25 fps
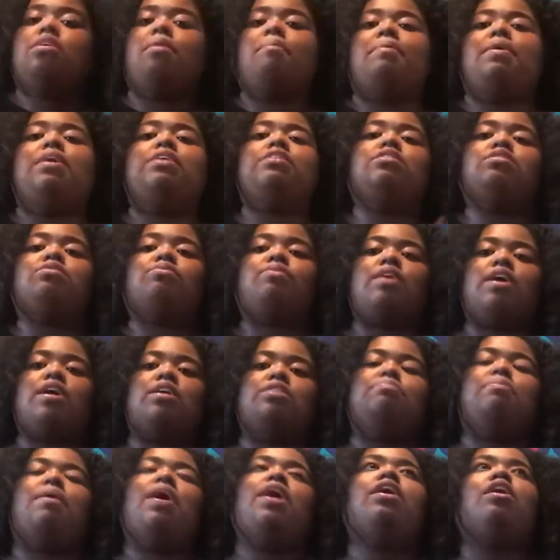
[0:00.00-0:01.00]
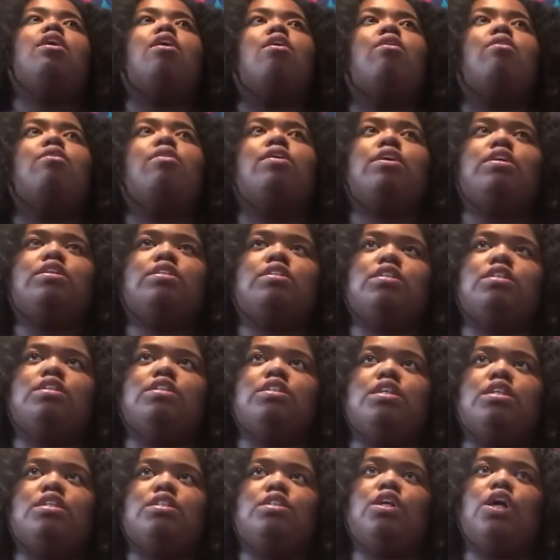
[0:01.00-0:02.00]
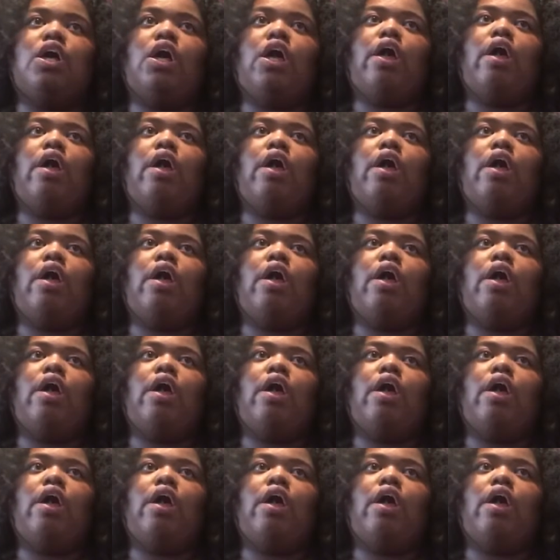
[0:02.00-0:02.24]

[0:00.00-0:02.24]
For business-wise, my goal is to just,